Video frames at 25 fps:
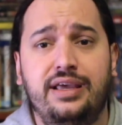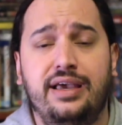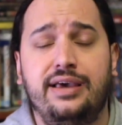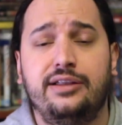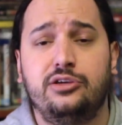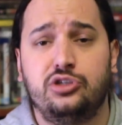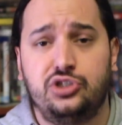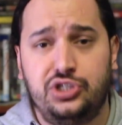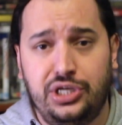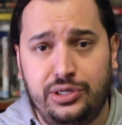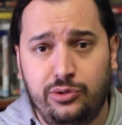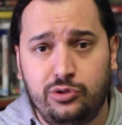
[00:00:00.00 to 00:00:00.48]
and
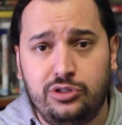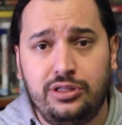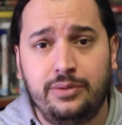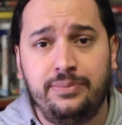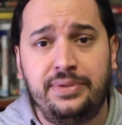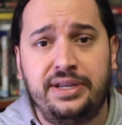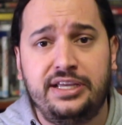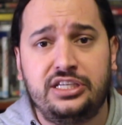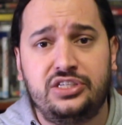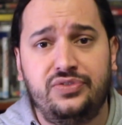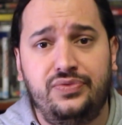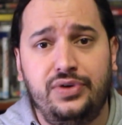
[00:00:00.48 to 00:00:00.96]
I'll see you all on
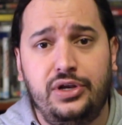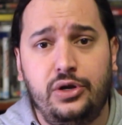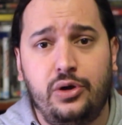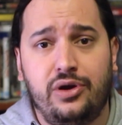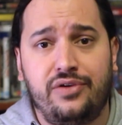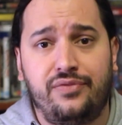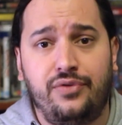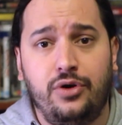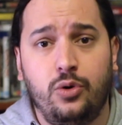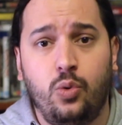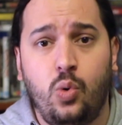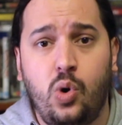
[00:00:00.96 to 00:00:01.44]
my next video,
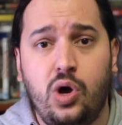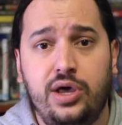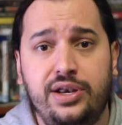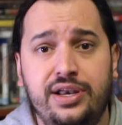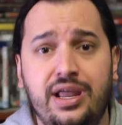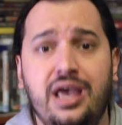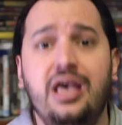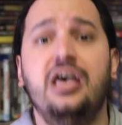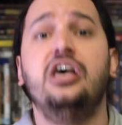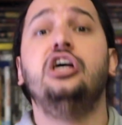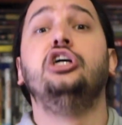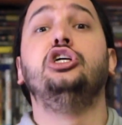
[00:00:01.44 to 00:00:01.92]

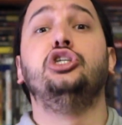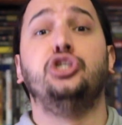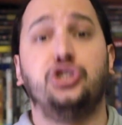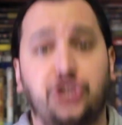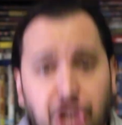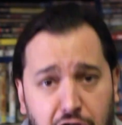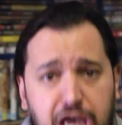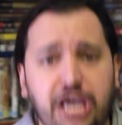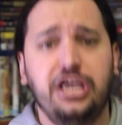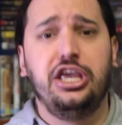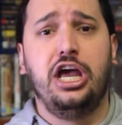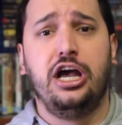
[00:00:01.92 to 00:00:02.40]
everyone.
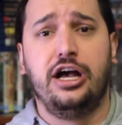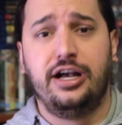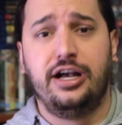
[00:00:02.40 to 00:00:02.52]
See